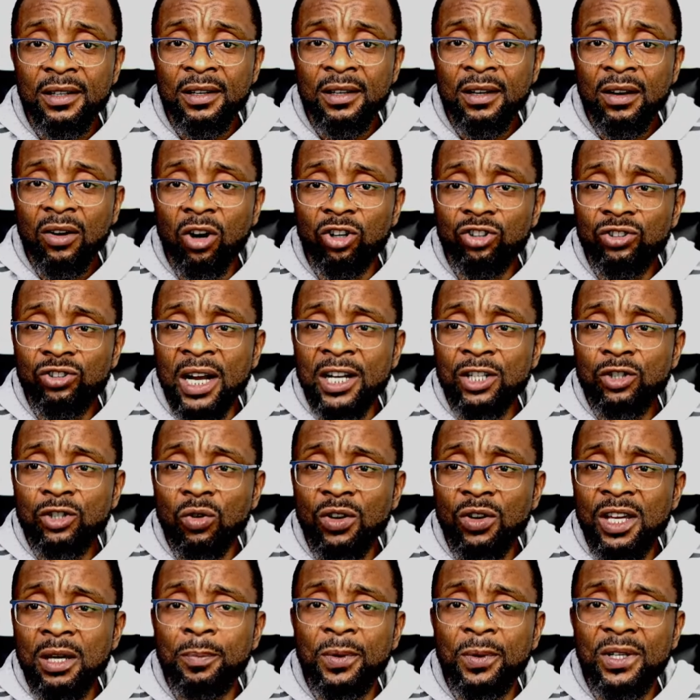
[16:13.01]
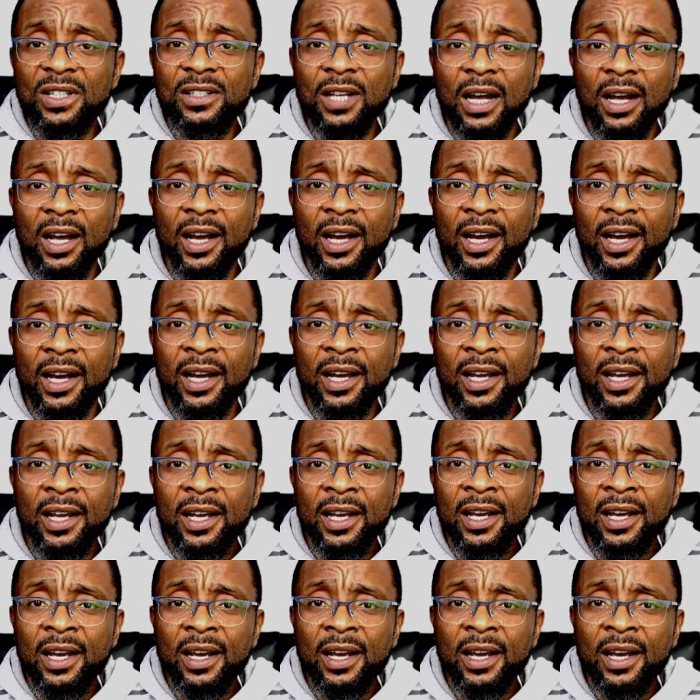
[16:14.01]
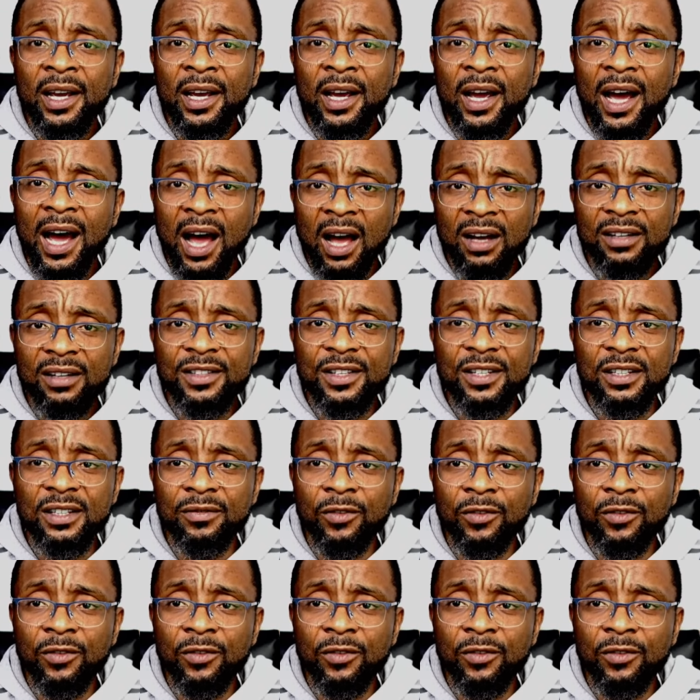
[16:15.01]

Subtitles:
or trying to keep it active